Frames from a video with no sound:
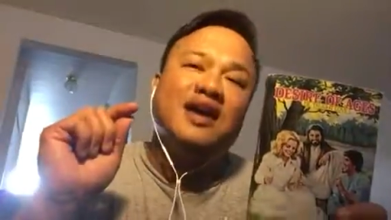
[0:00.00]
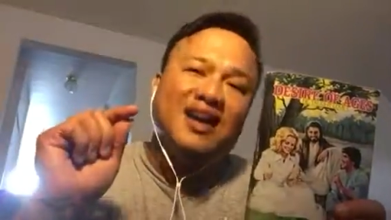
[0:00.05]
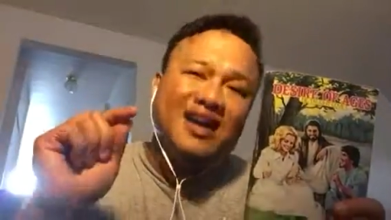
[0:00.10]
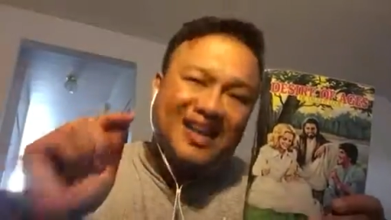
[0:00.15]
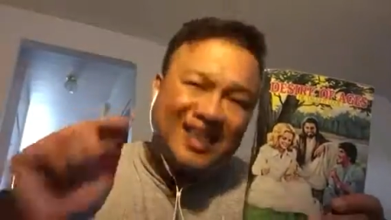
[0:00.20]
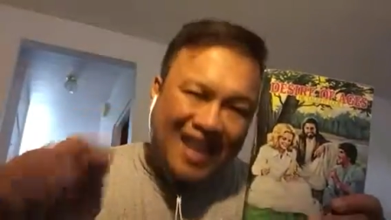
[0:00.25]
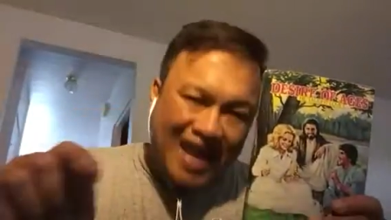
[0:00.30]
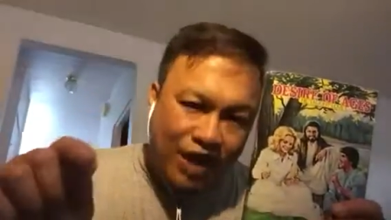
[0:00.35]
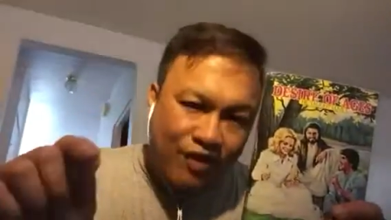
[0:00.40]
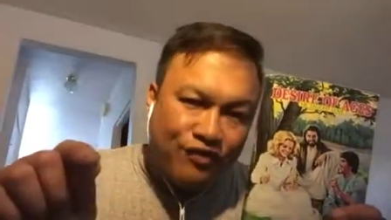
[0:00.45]

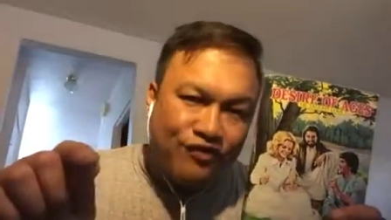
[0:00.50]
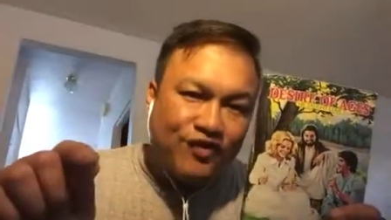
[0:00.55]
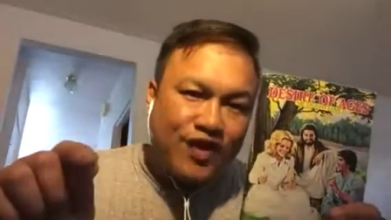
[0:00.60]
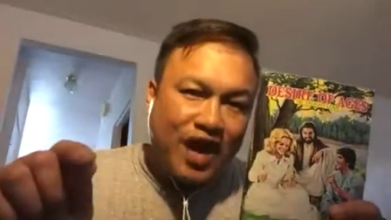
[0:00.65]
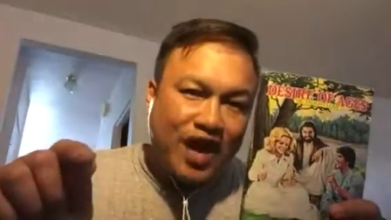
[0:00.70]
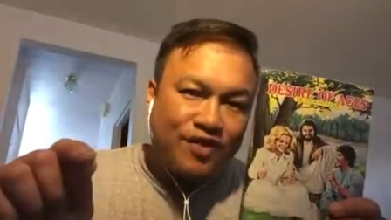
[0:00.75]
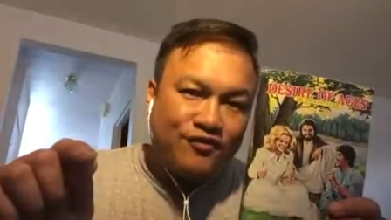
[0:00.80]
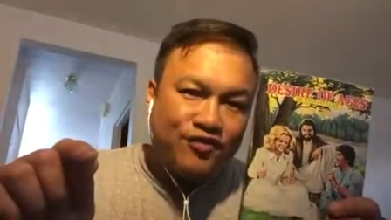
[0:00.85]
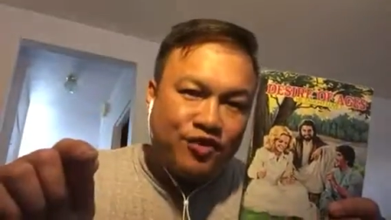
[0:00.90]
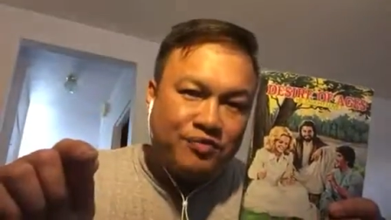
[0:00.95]
Clarify
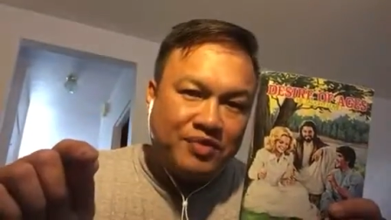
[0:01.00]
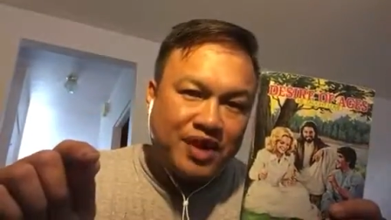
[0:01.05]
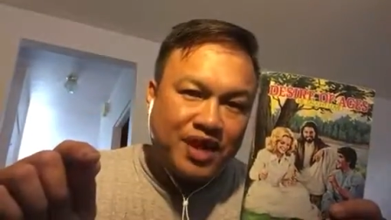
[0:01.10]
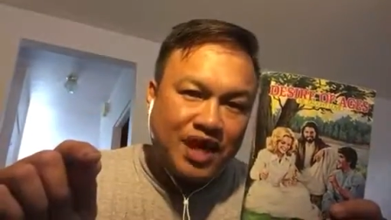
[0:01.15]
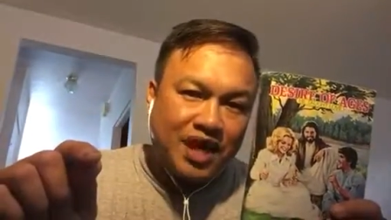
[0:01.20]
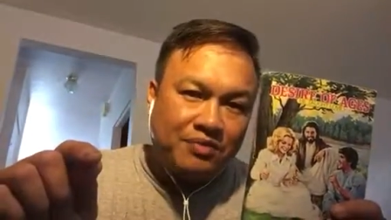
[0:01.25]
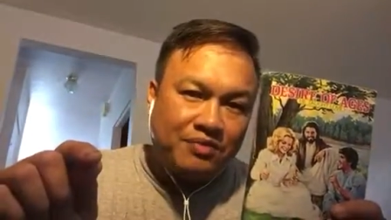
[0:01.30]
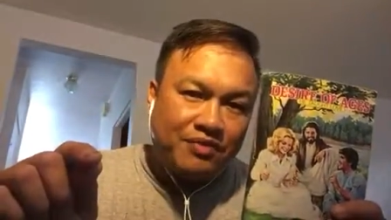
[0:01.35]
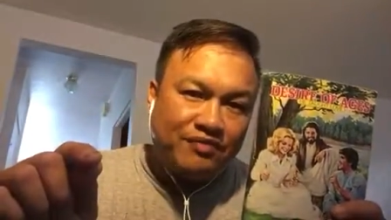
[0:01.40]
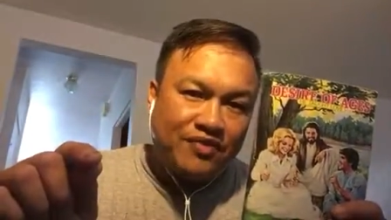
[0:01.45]
it for me like
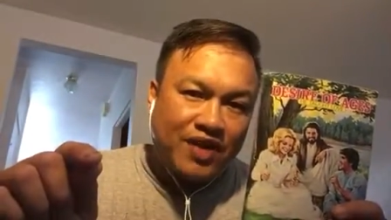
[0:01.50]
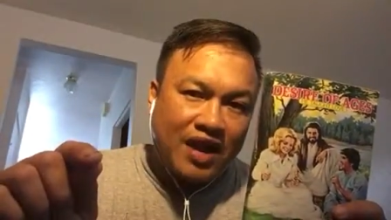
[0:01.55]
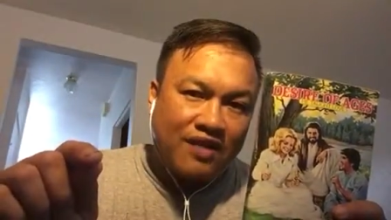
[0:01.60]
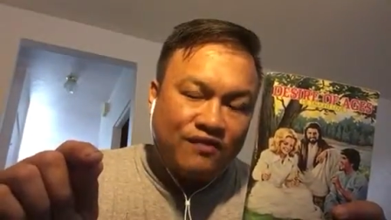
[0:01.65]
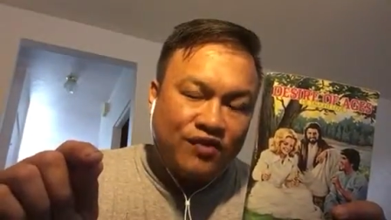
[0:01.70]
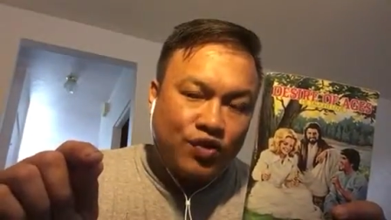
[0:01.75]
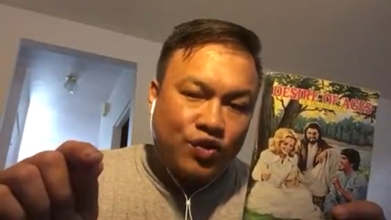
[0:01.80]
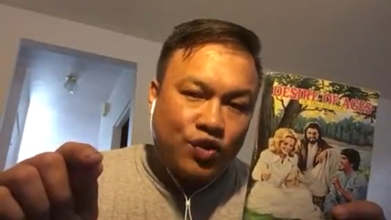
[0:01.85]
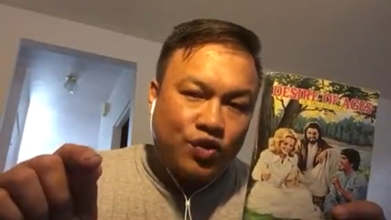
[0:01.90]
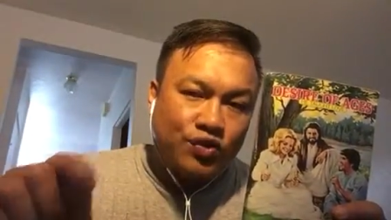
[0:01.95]
I'm a five
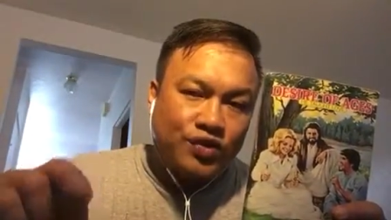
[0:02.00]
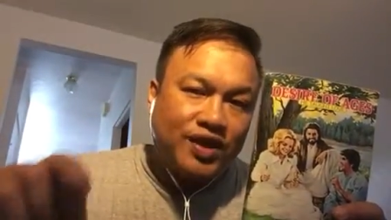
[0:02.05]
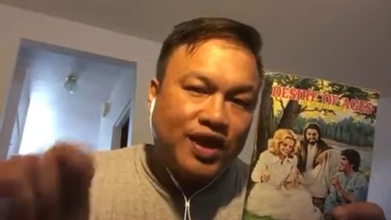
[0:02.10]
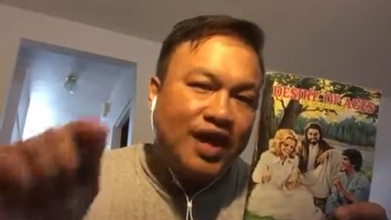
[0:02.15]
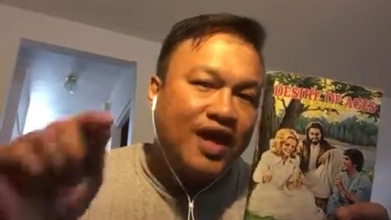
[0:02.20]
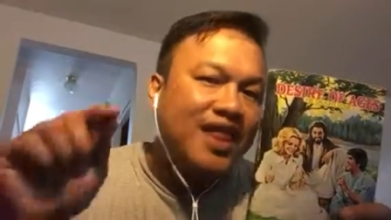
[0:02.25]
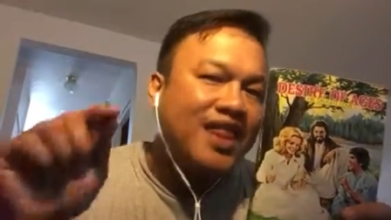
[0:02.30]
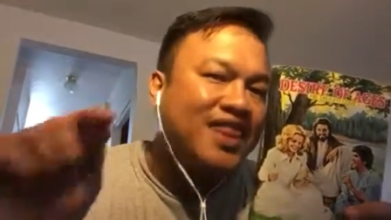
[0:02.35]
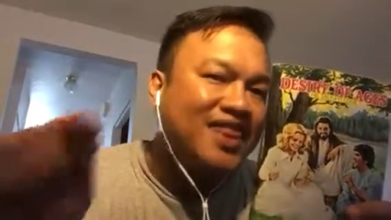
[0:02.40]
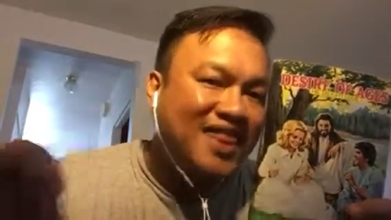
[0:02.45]
year old,
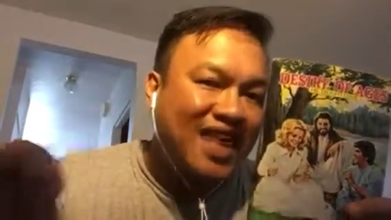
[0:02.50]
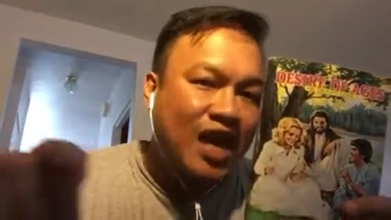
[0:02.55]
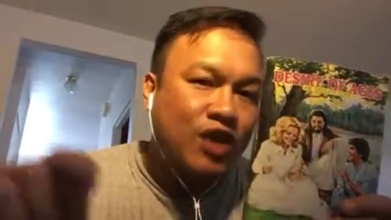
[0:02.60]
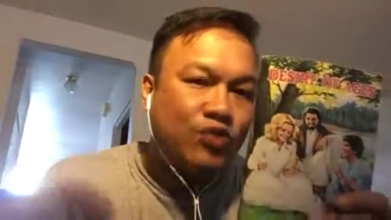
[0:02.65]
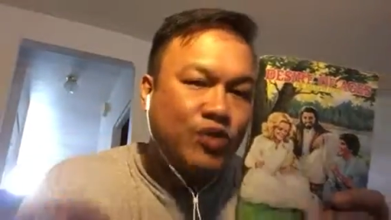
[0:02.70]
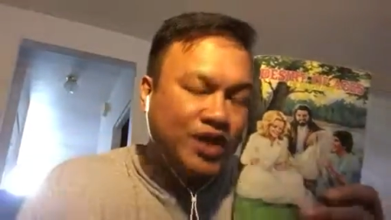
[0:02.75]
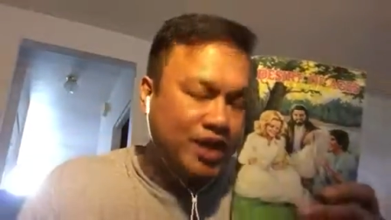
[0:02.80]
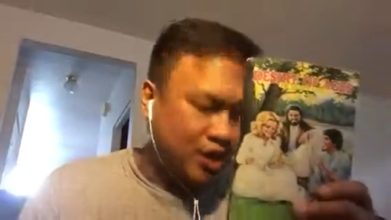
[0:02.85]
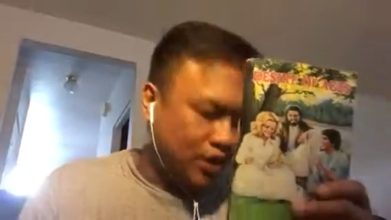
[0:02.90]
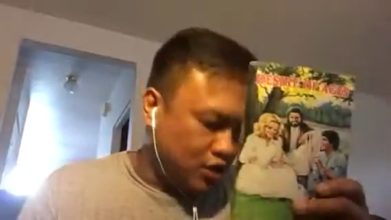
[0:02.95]
then
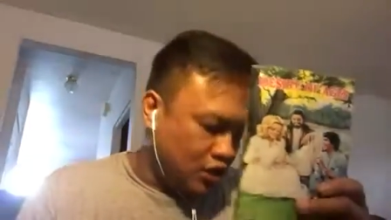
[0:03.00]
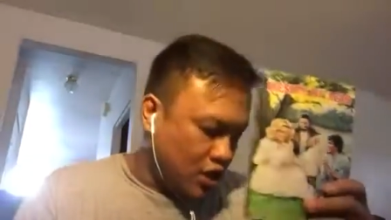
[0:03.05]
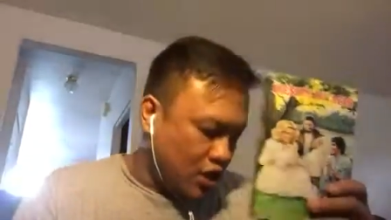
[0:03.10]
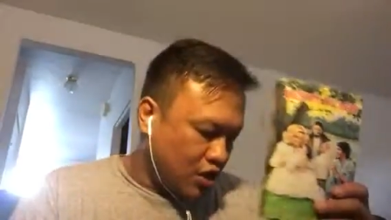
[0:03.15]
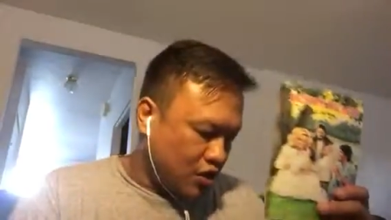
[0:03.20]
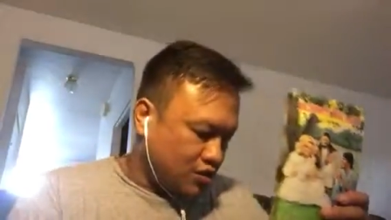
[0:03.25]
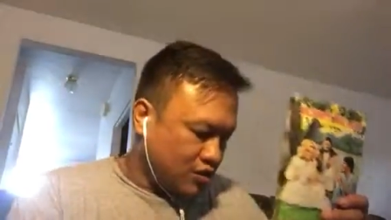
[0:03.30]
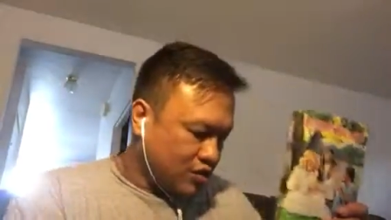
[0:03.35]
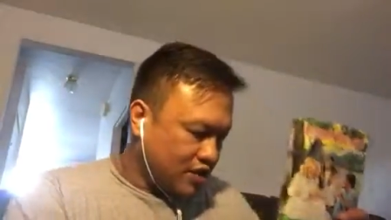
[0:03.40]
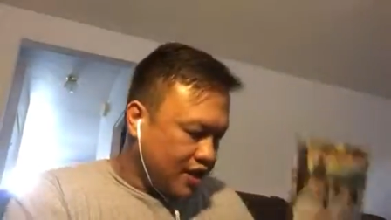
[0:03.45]
we can
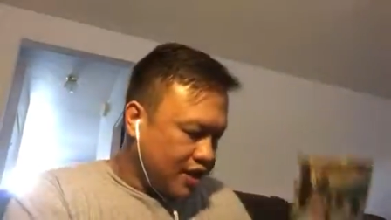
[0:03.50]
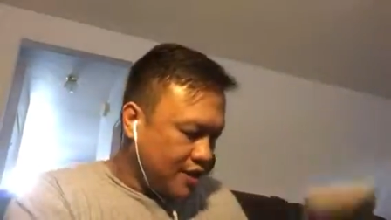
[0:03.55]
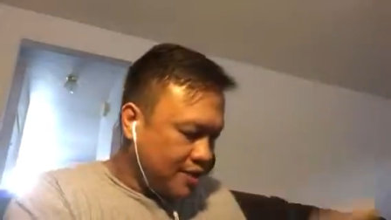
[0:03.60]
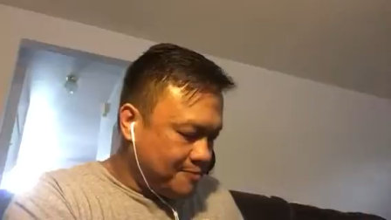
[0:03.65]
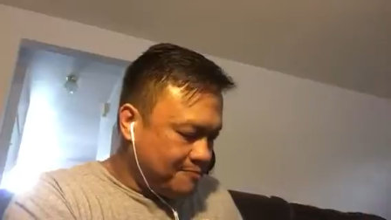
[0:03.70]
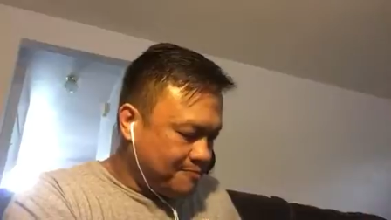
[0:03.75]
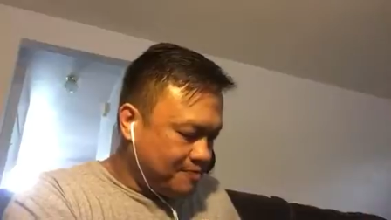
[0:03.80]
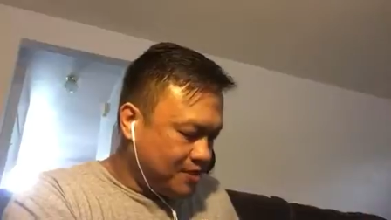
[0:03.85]
talk, okay?